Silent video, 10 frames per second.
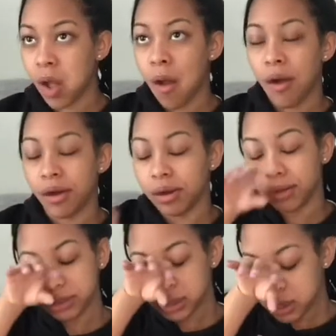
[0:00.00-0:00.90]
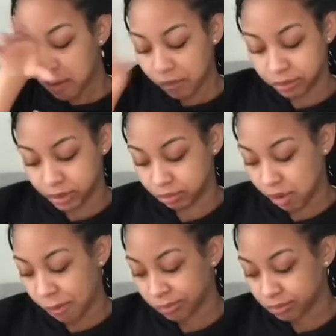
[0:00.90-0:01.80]
what's another one?
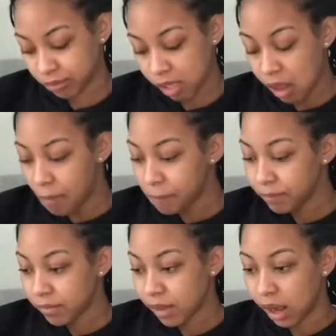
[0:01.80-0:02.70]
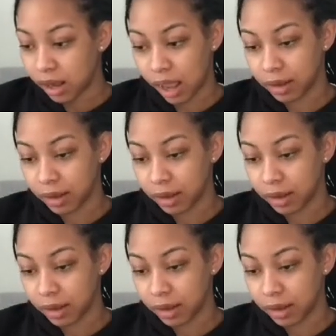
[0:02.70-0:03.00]
Like,